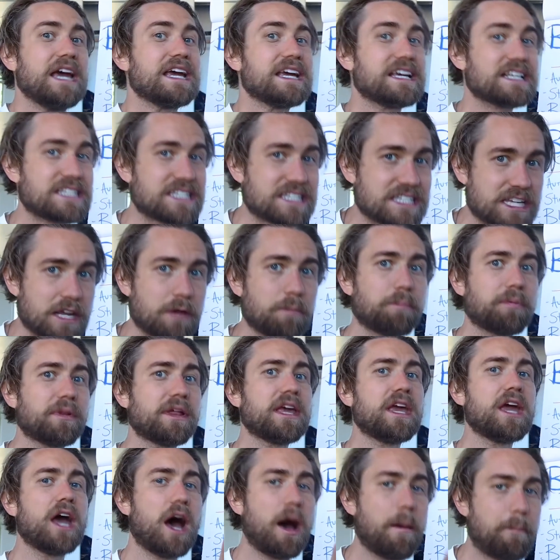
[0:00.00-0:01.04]
is
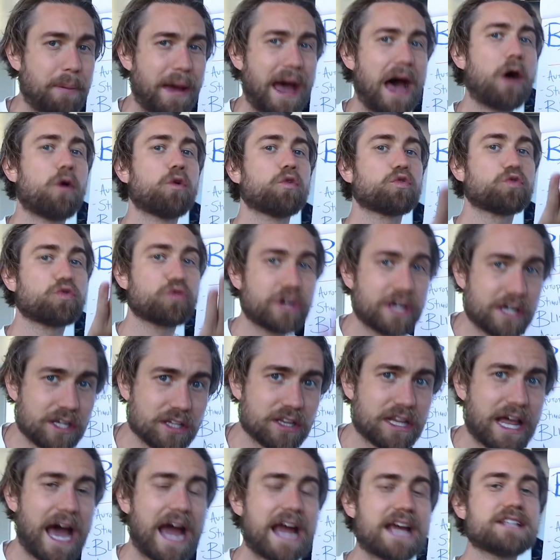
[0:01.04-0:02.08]
simply about
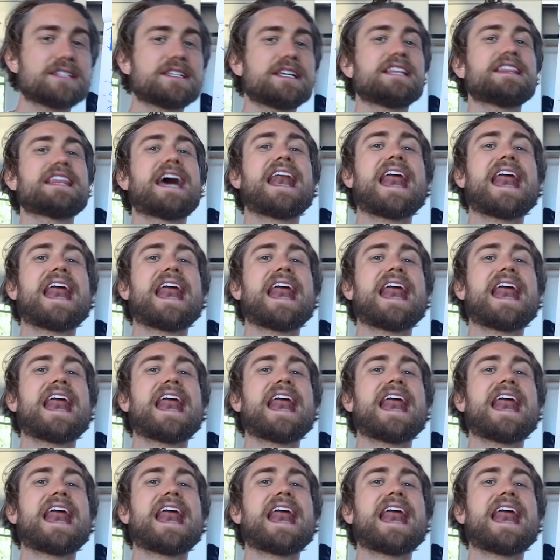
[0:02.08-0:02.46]
realizing